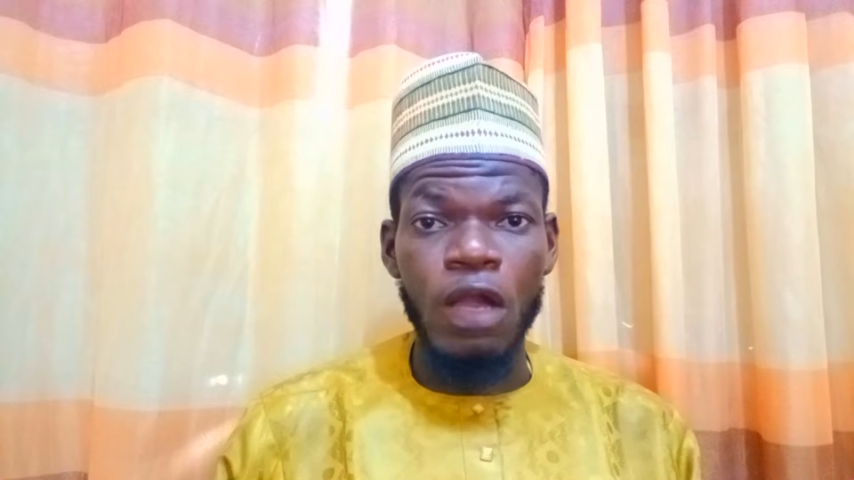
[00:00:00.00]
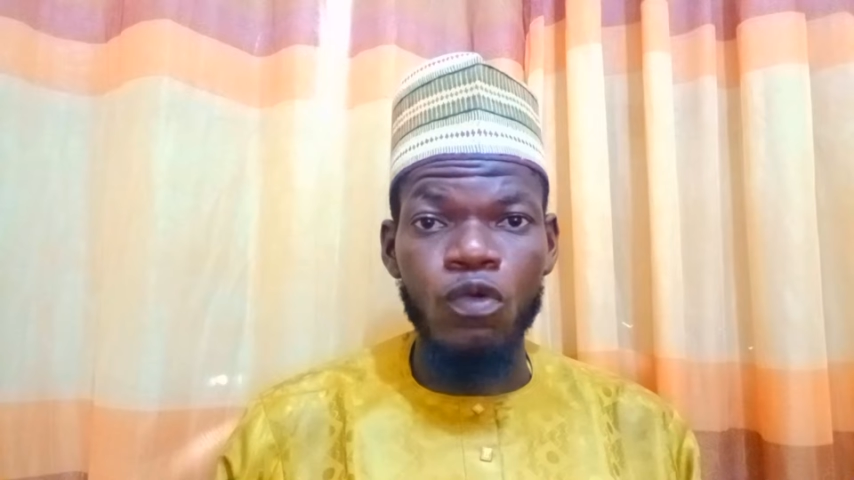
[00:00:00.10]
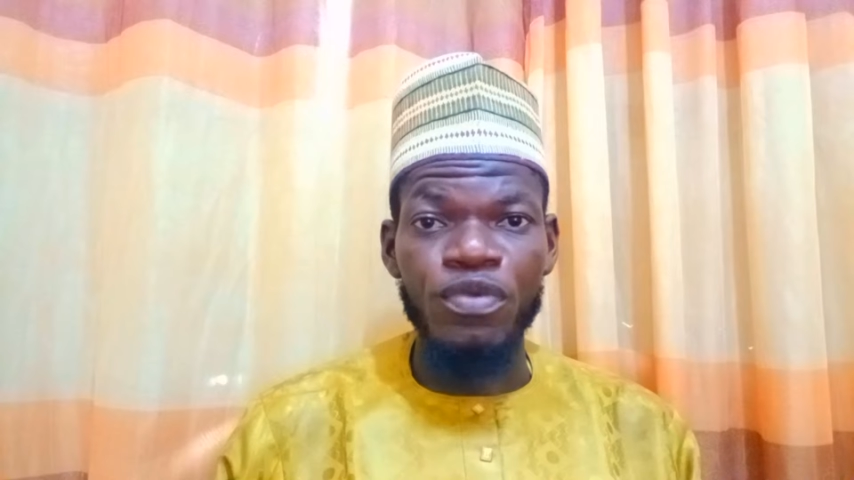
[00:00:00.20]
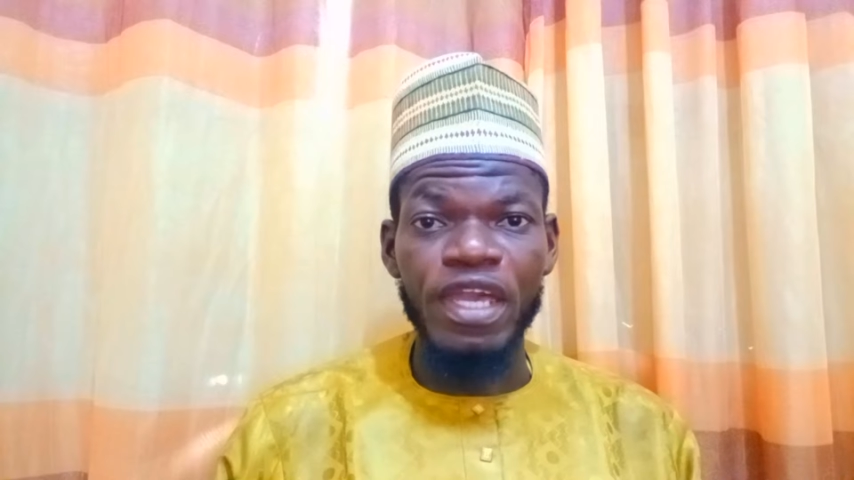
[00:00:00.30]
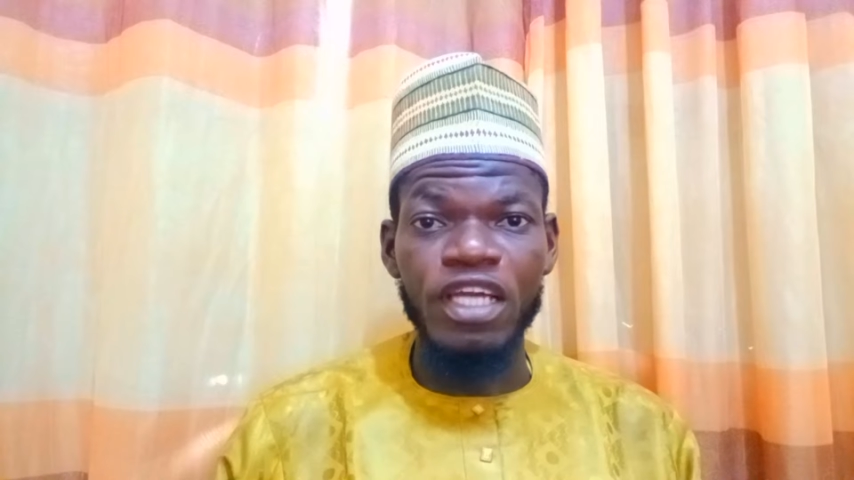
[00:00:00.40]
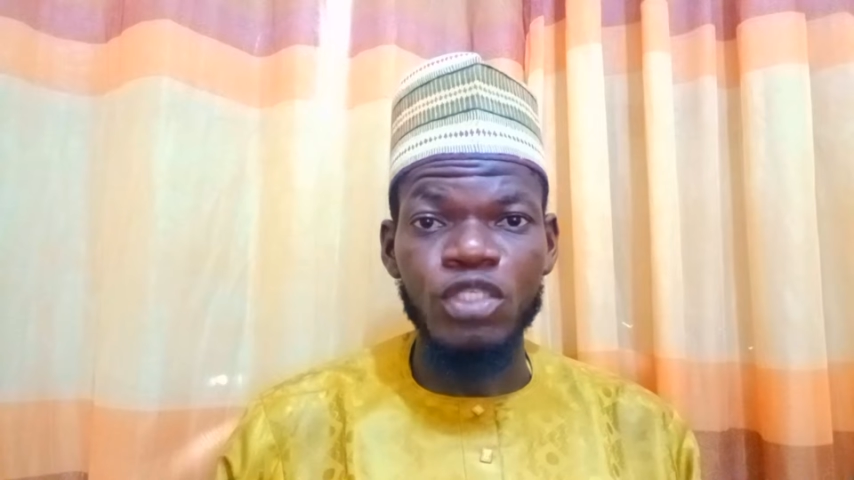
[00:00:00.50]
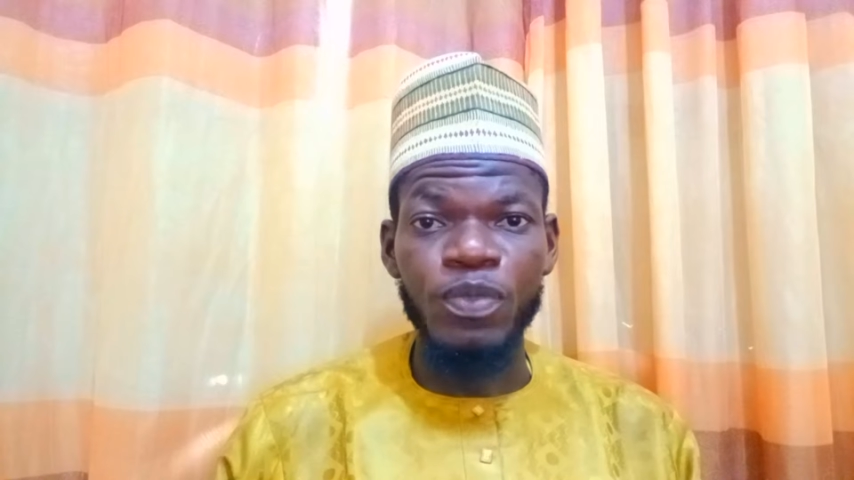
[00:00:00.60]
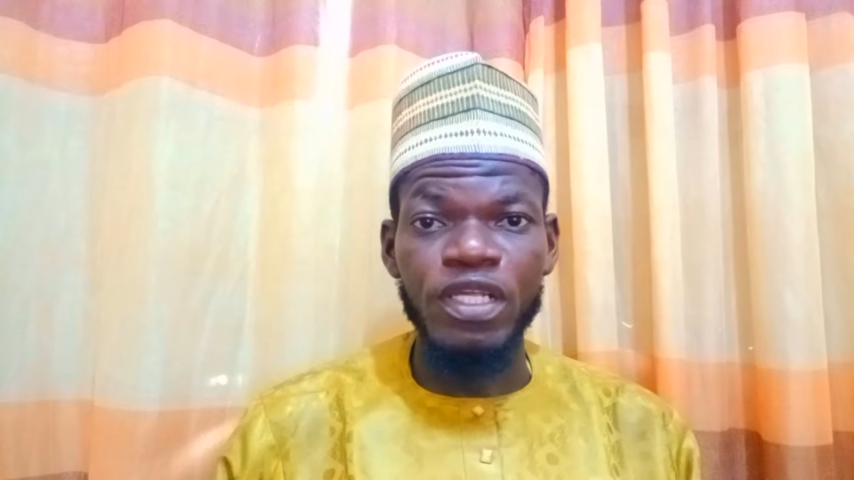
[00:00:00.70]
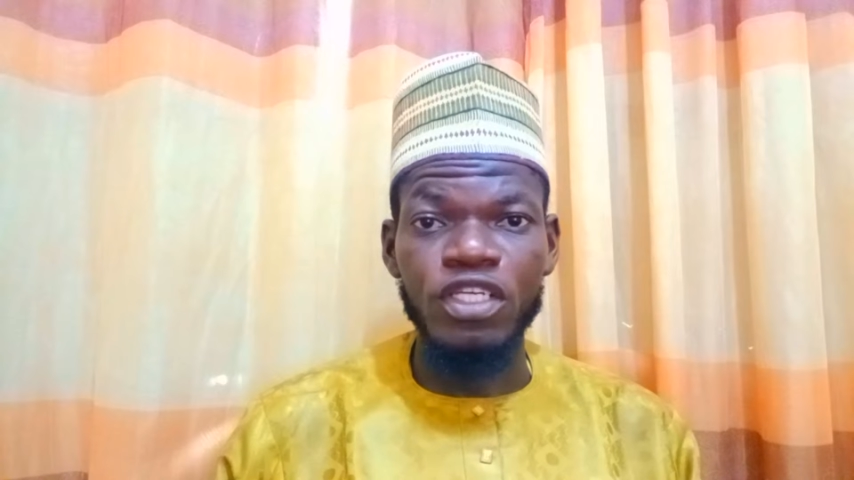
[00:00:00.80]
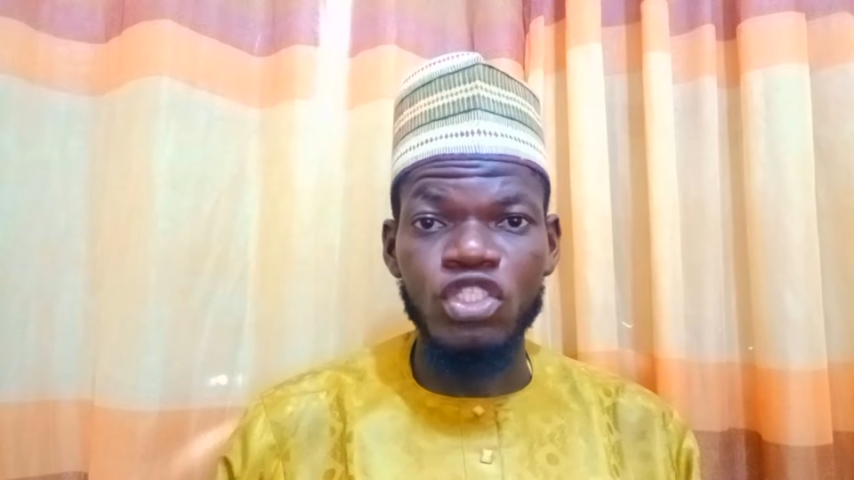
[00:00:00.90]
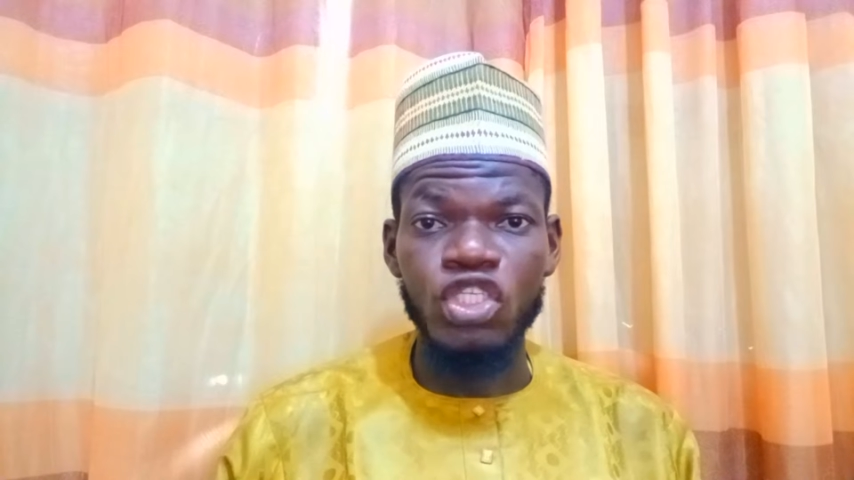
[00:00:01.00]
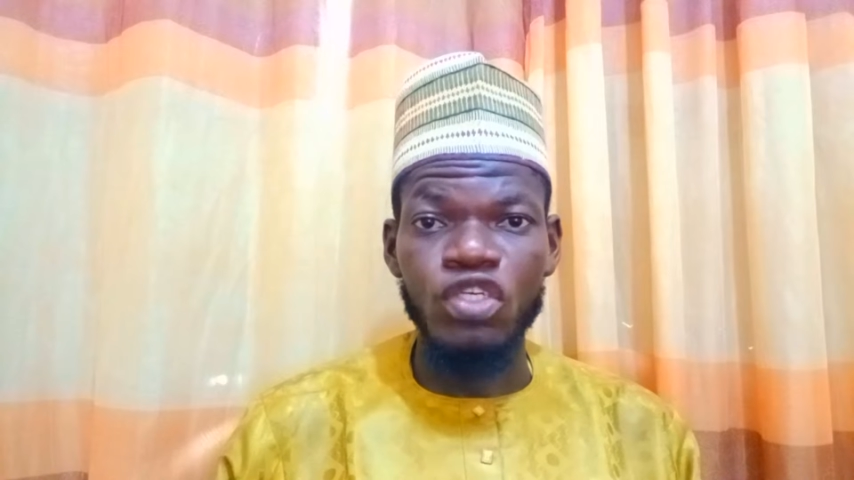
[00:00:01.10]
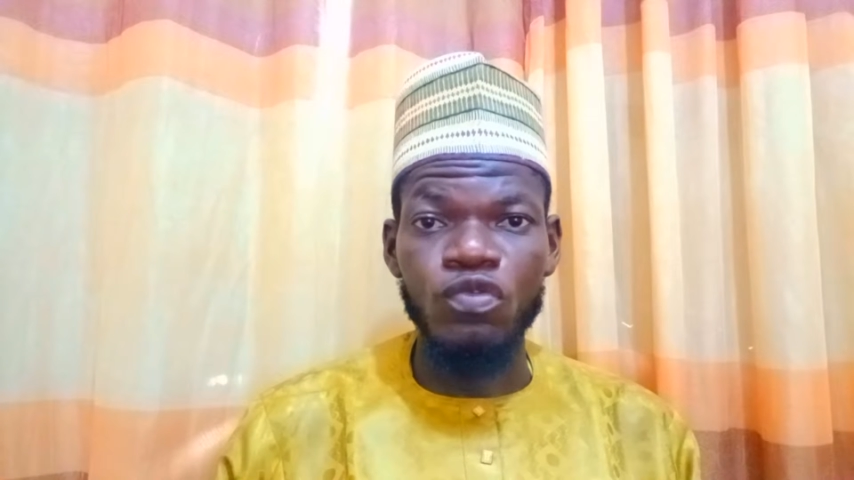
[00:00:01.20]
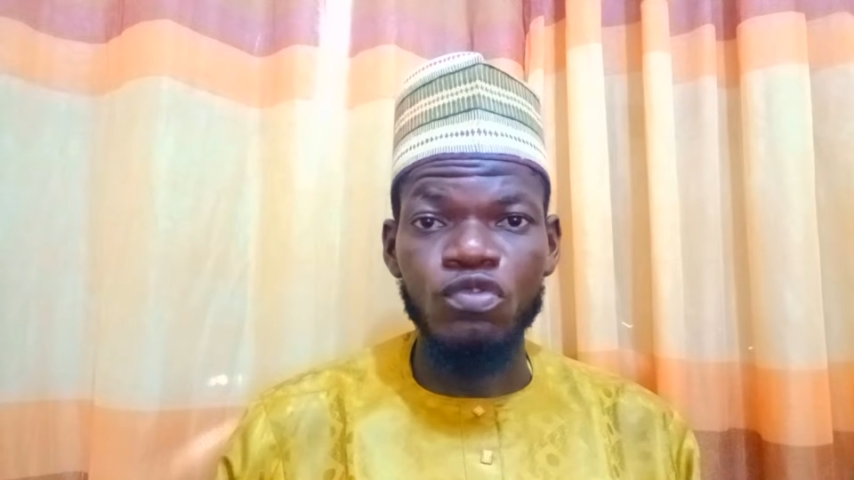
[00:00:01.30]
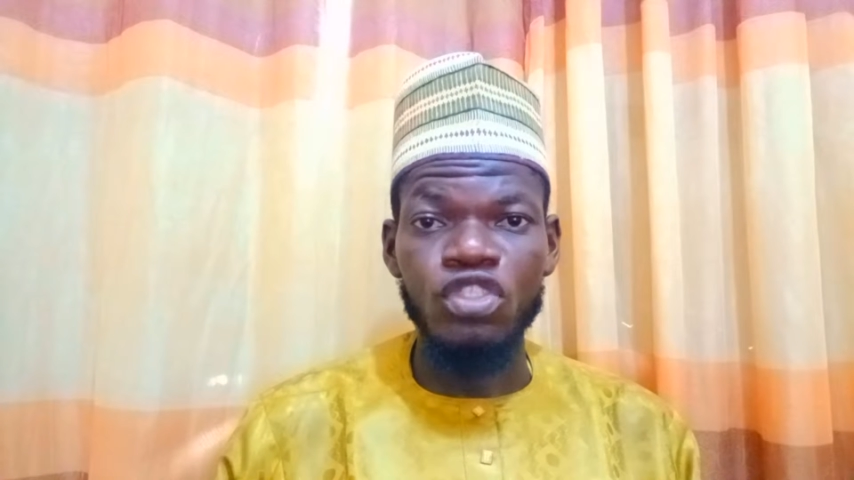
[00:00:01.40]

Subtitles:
I will be explaining to you